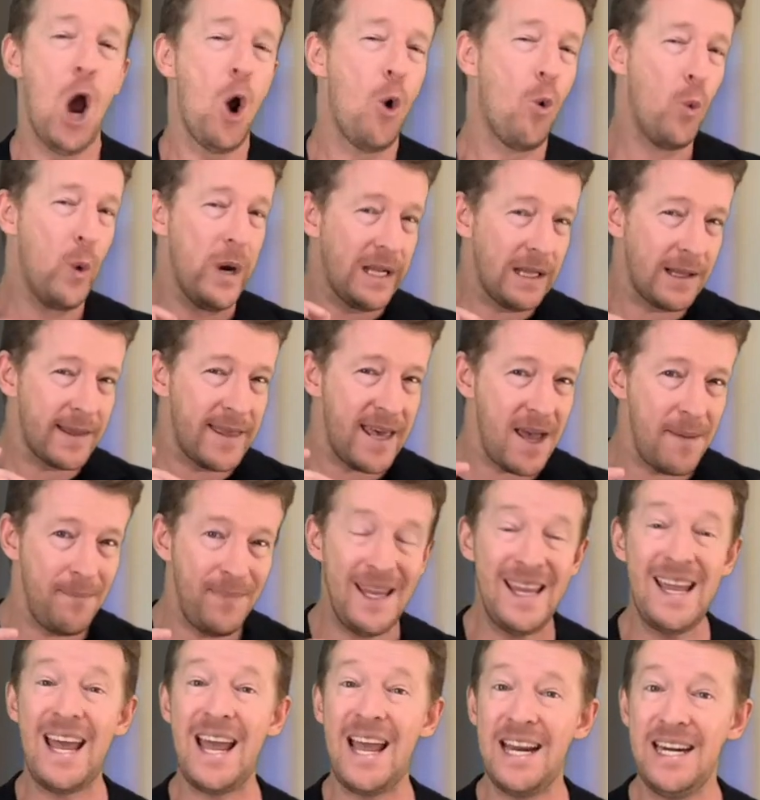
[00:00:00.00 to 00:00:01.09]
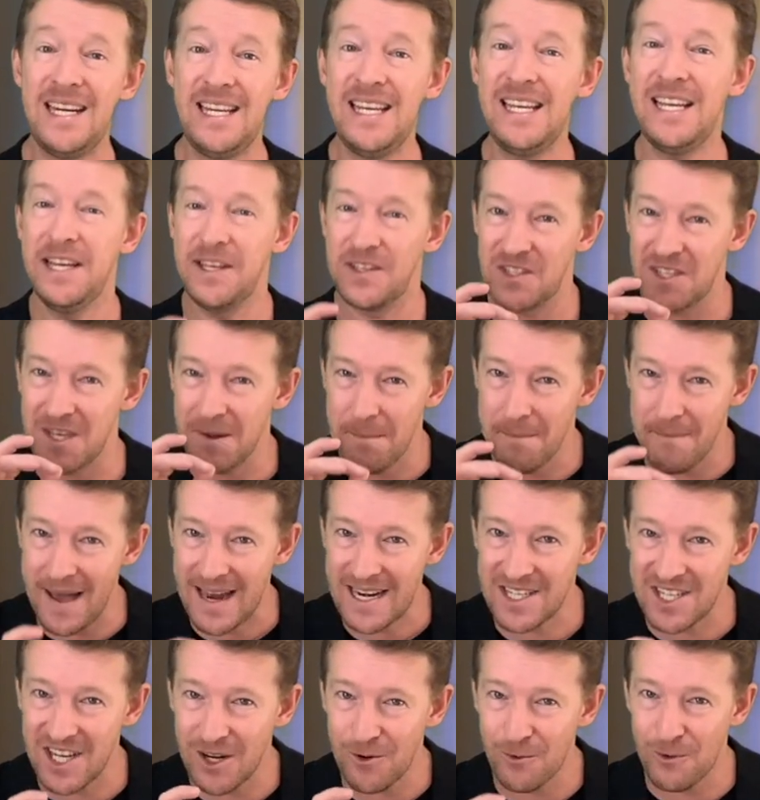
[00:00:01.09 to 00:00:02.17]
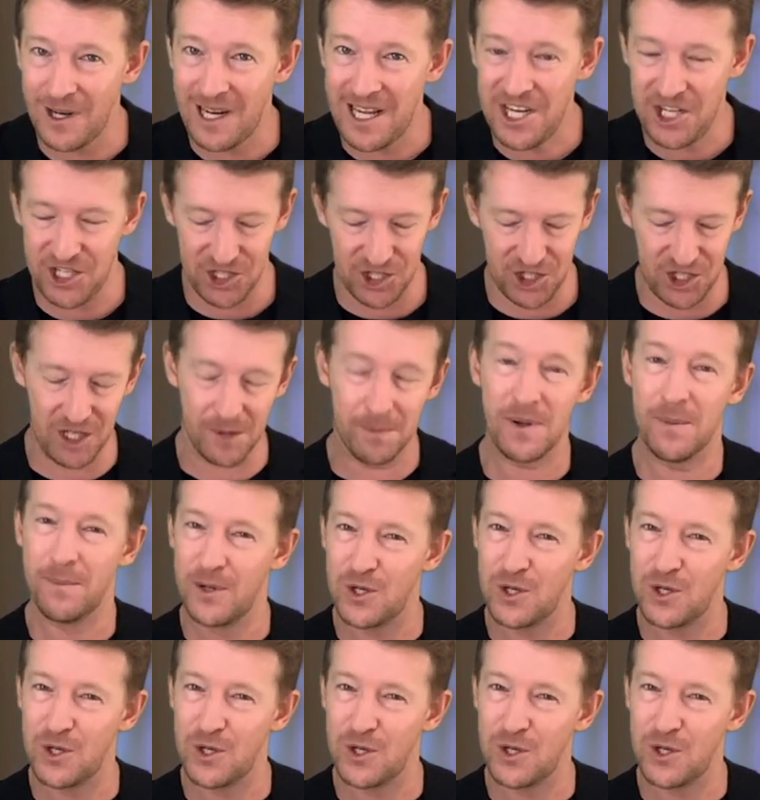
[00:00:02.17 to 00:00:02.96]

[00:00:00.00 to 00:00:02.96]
will there be any semantic relationship